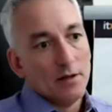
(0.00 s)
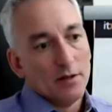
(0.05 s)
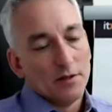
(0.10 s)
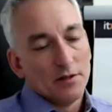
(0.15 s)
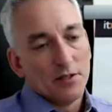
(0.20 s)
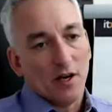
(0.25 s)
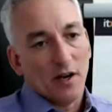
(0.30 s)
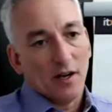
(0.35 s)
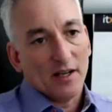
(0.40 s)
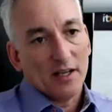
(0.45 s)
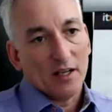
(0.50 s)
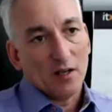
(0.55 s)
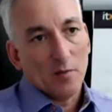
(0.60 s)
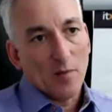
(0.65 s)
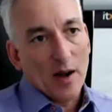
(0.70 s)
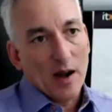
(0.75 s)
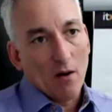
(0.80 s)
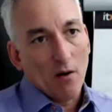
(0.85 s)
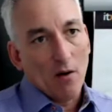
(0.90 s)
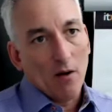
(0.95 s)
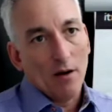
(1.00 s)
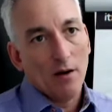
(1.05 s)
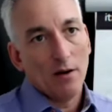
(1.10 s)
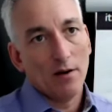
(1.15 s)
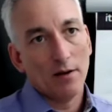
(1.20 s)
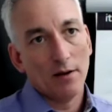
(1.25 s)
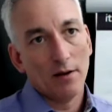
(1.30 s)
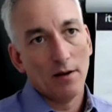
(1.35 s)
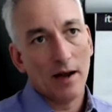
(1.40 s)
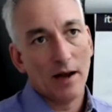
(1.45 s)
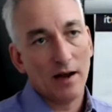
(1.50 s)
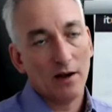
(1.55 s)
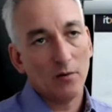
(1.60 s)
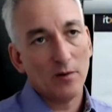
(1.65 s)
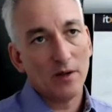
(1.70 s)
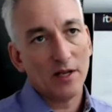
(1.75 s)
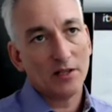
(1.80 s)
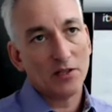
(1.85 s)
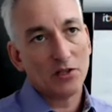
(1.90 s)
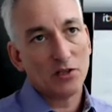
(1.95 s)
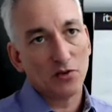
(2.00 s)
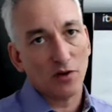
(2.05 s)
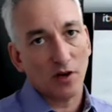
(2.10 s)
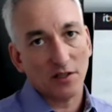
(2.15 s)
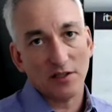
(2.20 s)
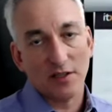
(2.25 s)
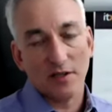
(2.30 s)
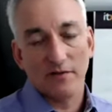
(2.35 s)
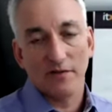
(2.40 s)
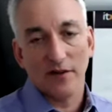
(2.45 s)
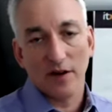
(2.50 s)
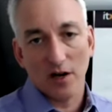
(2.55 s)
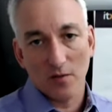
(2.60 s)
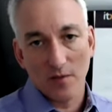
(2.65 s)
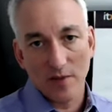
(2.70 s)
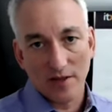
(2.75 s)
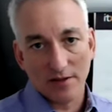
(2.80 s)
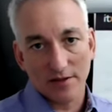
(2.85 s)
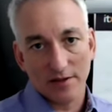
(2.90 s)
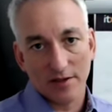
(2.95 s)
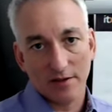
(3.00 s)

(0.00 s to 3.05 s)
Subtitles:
talking about how do we construct an environment